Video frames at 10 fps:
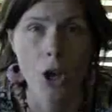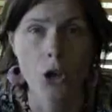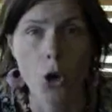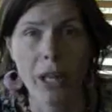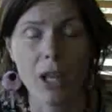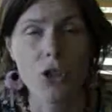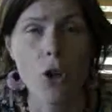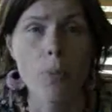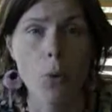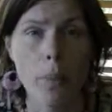donning a
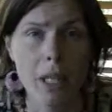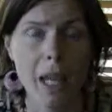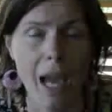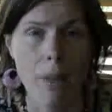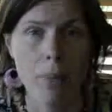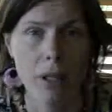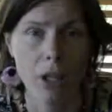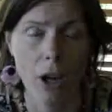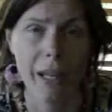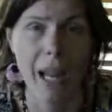superwoman cape and
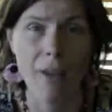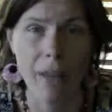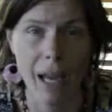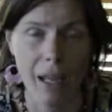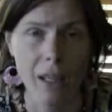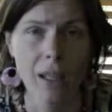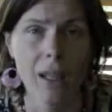going out there